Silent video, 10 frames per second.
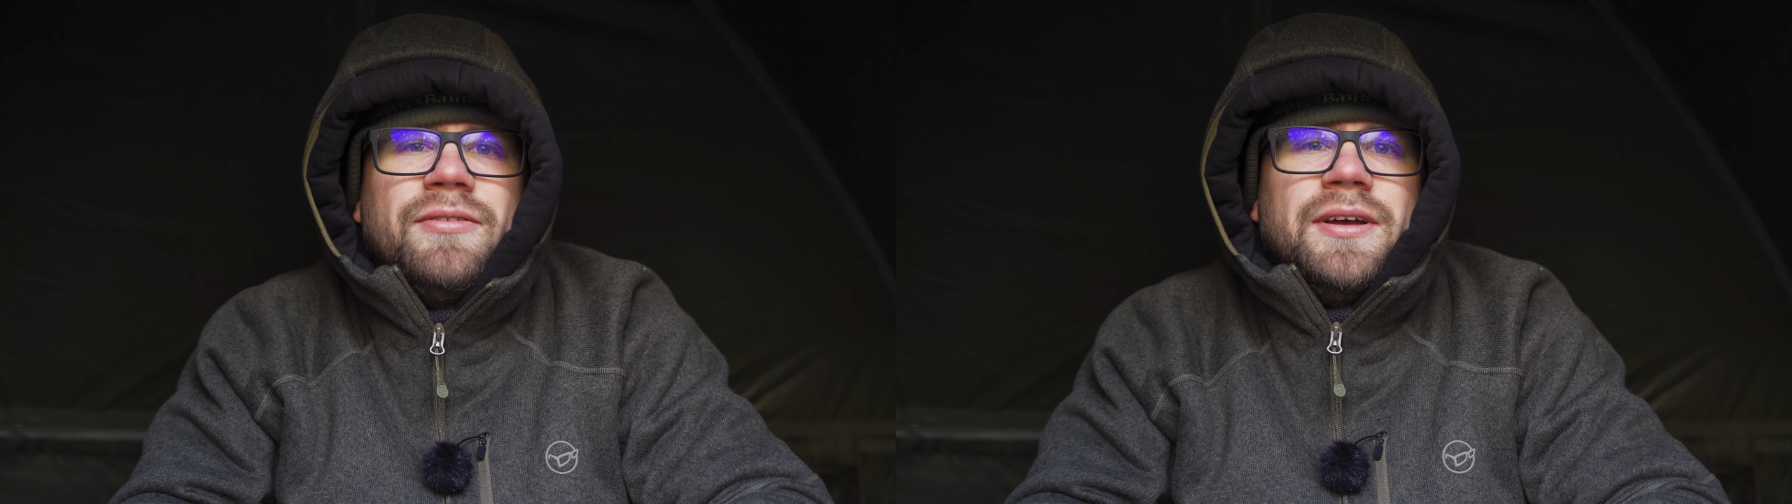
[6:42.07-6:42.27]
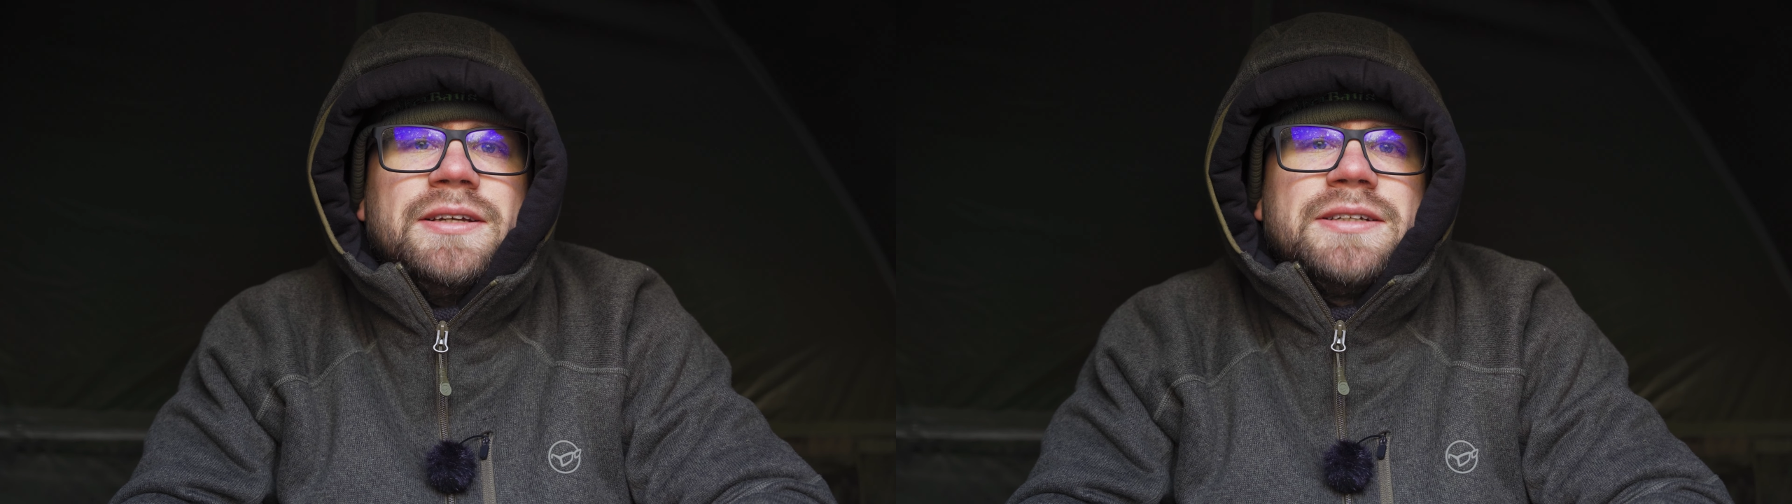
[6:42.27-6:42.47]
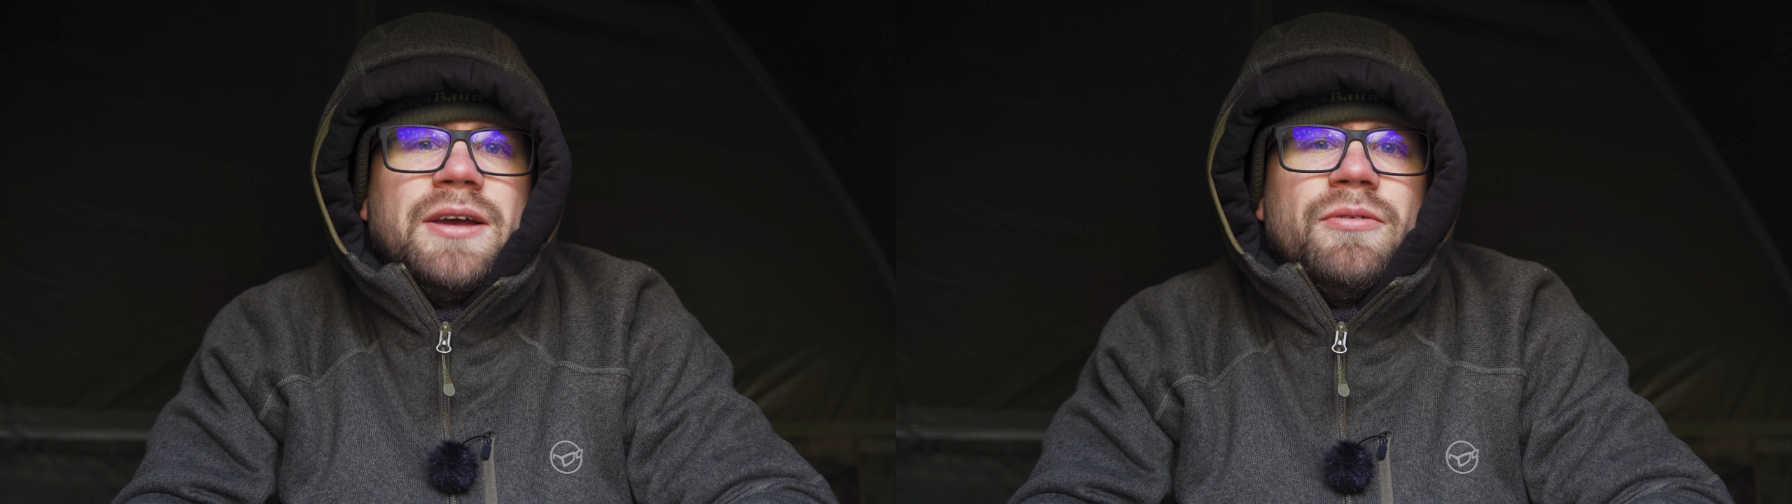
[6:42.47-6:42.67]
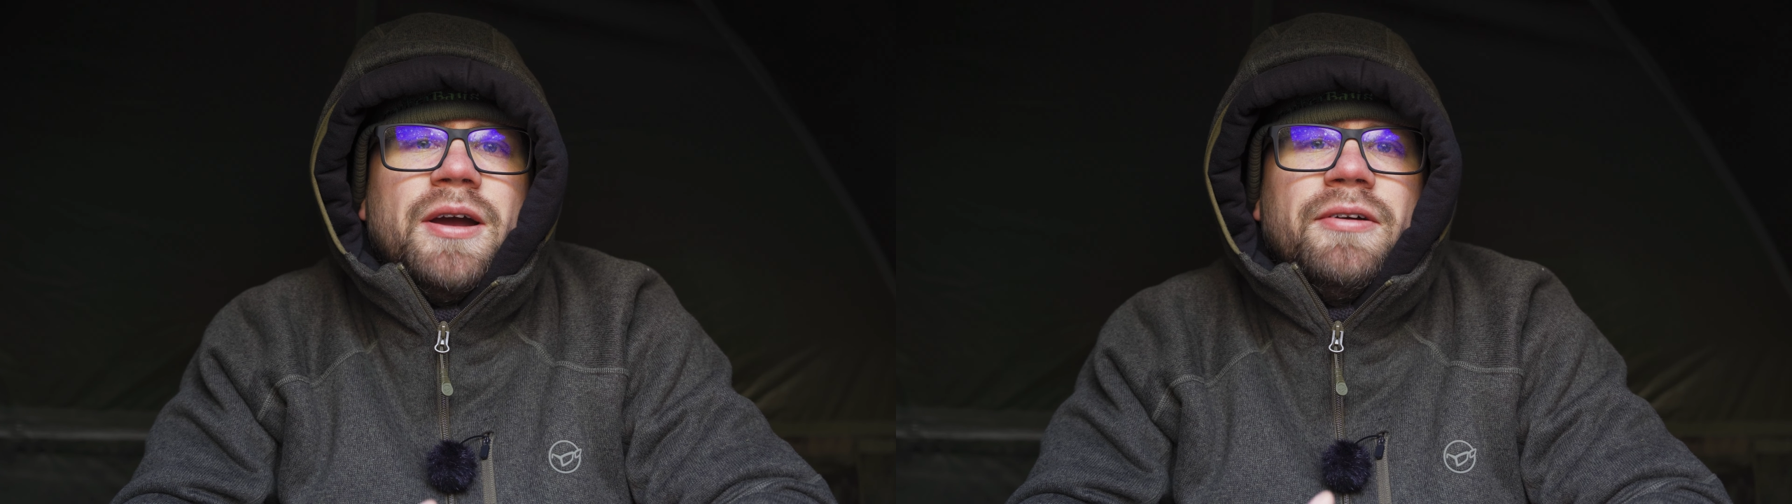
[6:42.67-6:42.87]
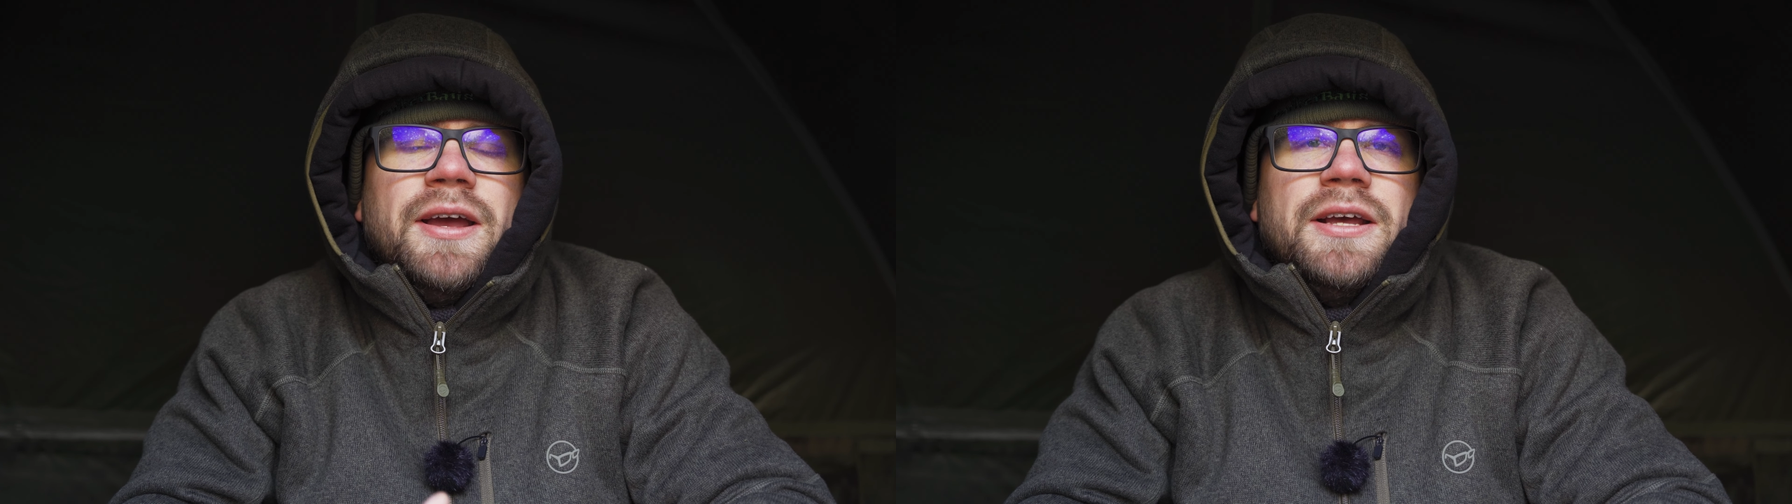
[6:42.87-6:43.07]
really say
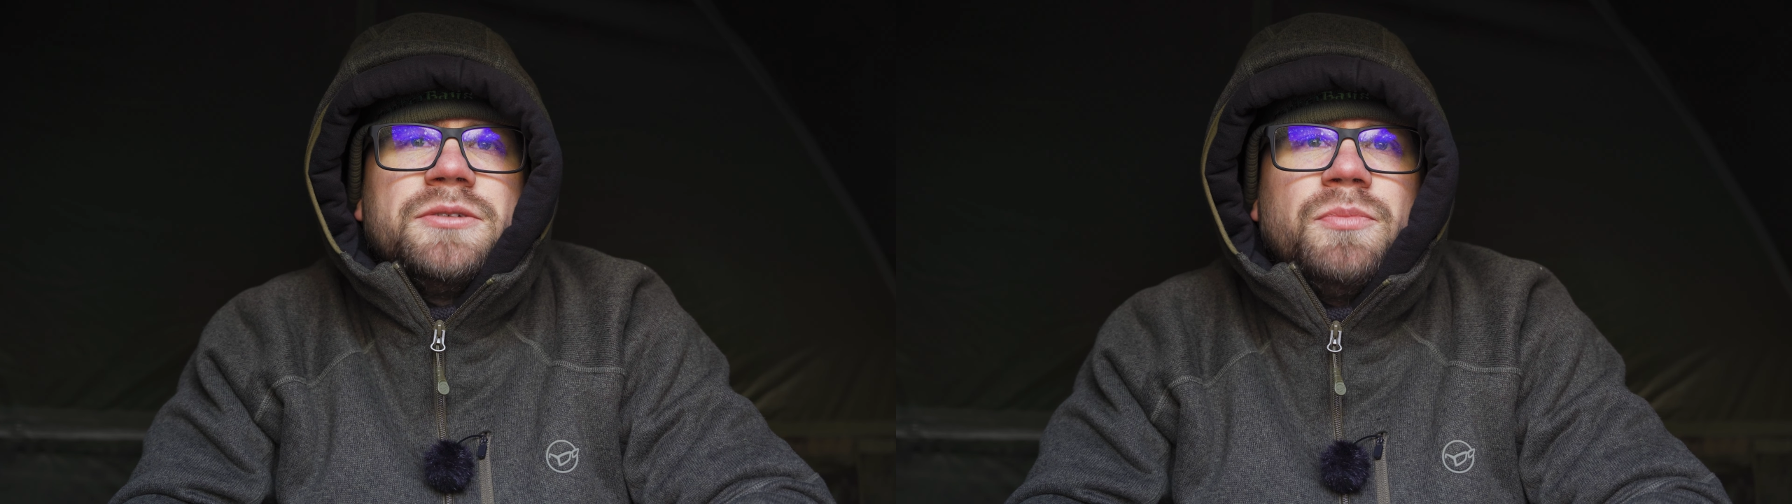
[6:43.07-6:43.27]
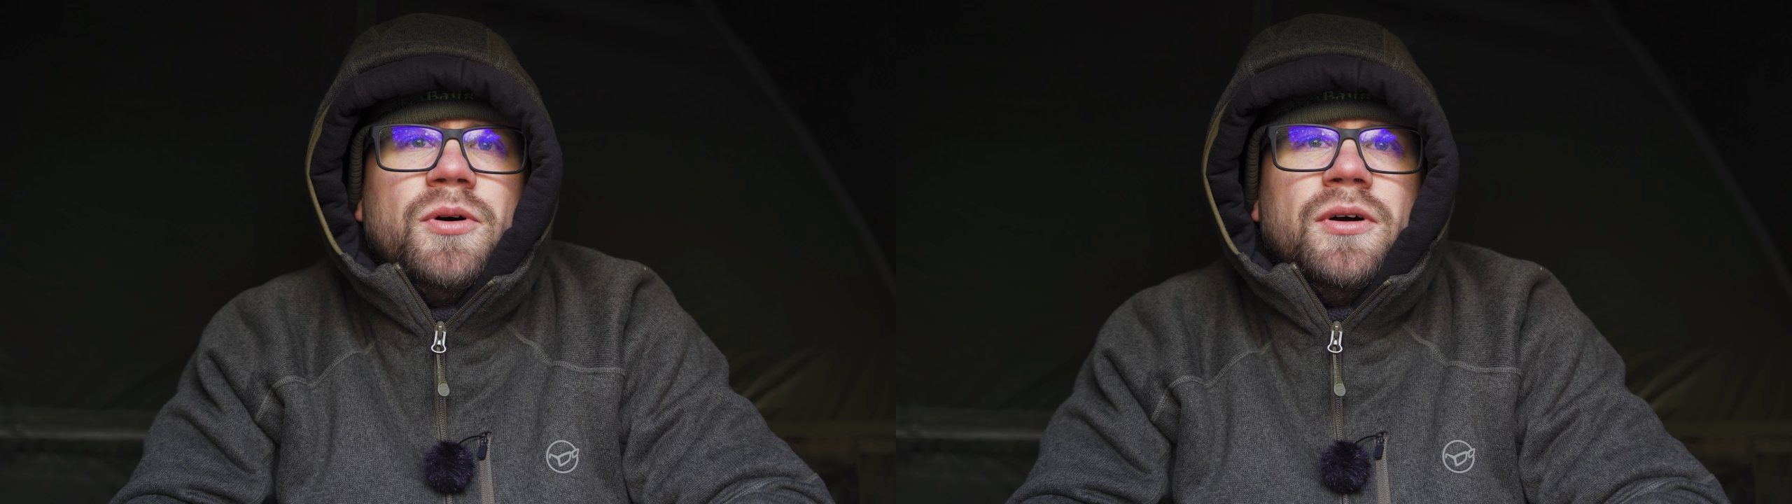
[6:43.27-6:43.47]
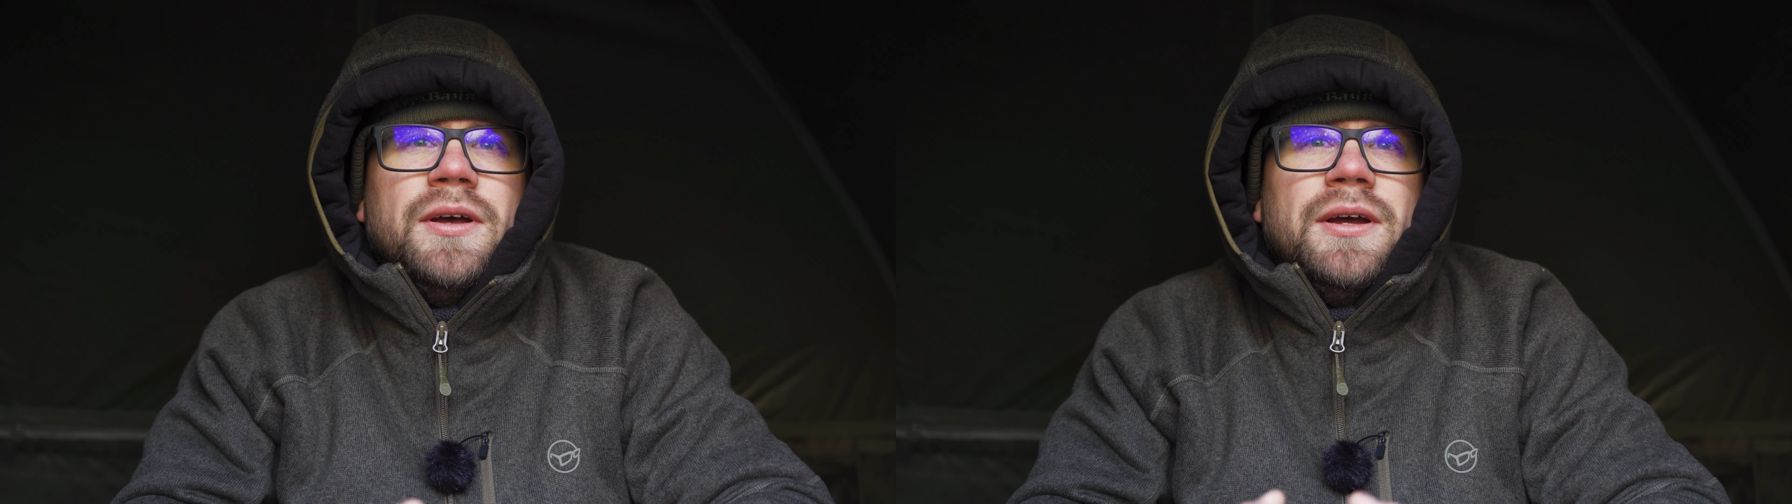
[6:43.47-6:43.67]
where it is, but